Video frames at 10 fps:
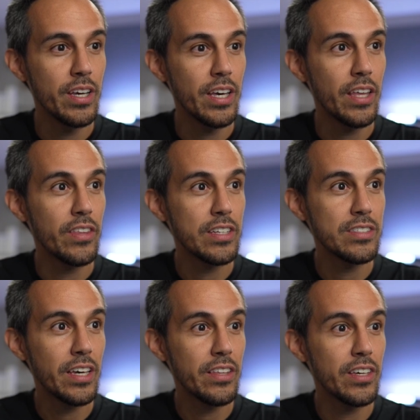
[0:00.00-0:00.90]
and things
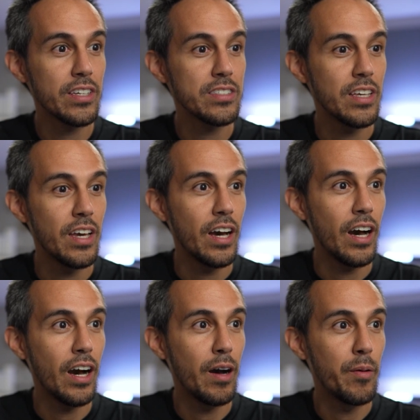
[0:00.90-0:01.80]
like this.
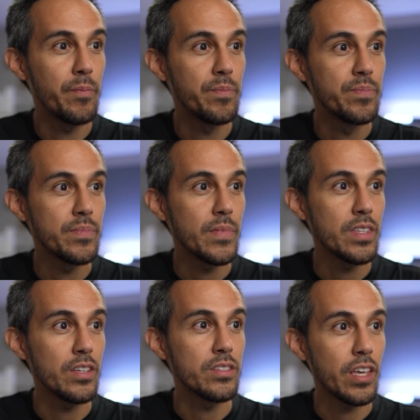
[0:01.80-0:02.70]
It
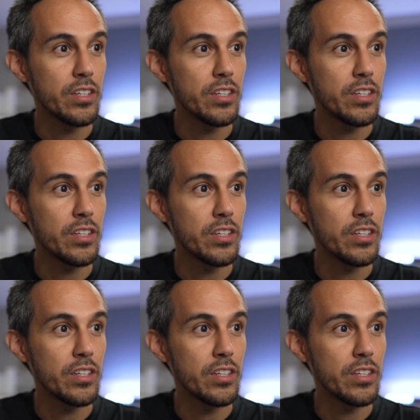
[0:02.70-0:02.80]
says,